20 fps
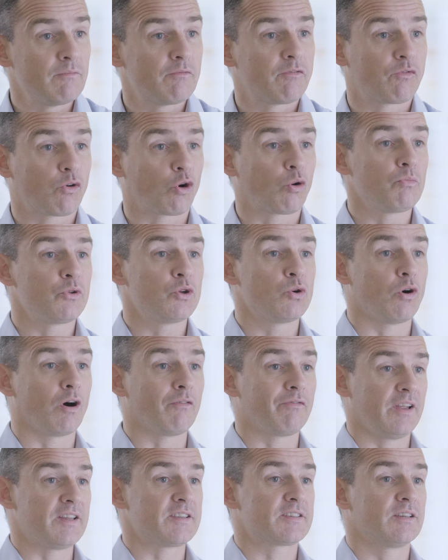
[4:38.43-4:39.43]
inform you
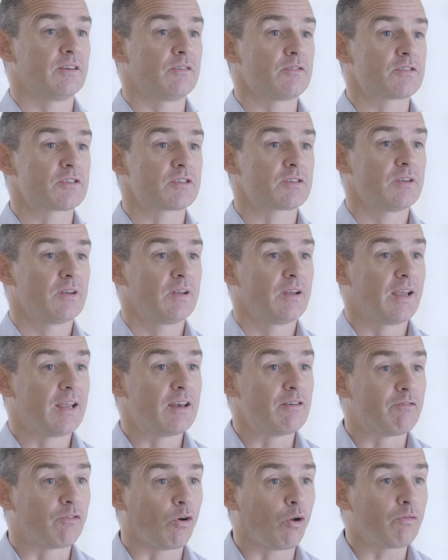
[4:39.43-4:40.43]
of incidents
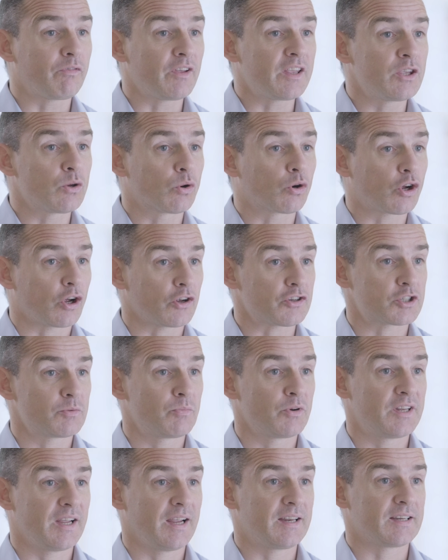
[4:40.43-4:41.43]
involving your
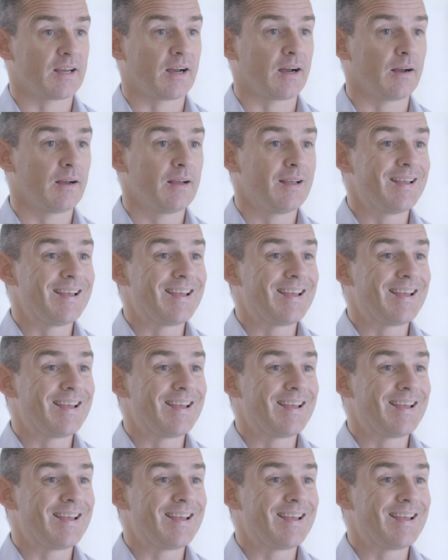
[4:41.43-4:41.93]
customer data